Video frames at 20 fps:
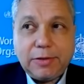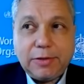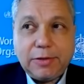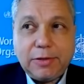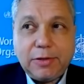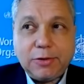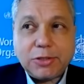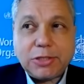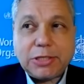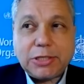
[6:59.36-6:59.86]

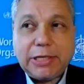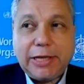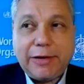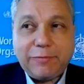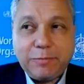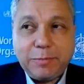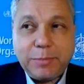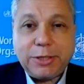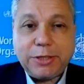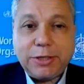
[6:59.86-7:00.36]
Those
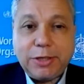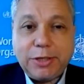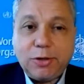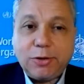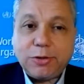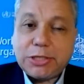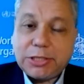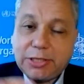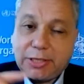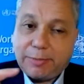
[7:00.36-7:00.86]
11 billion
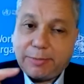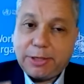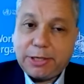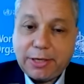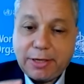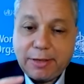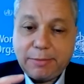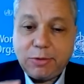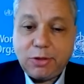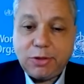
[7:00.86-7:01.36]
doses I'm going to
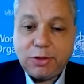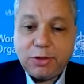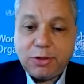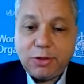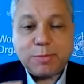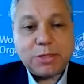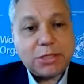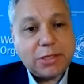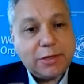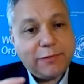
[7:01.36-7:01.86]
come to
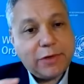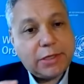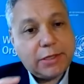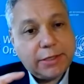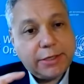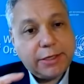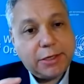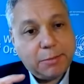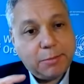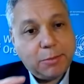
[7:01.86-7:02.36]

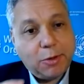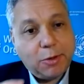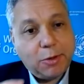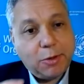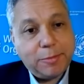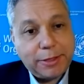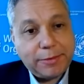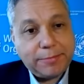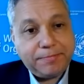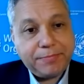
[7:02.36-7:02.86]
specifically in a
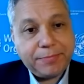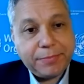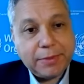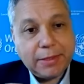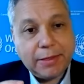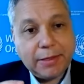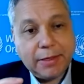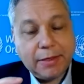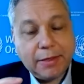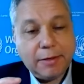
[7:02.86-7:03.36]
moment,
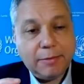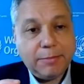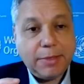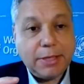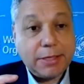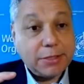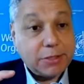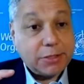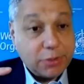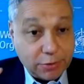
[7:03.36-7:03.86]

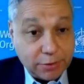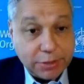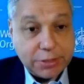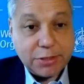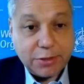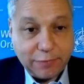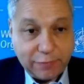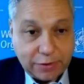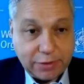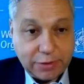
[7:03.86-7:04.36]
because there
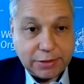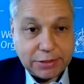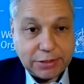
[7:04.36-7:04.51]
is a very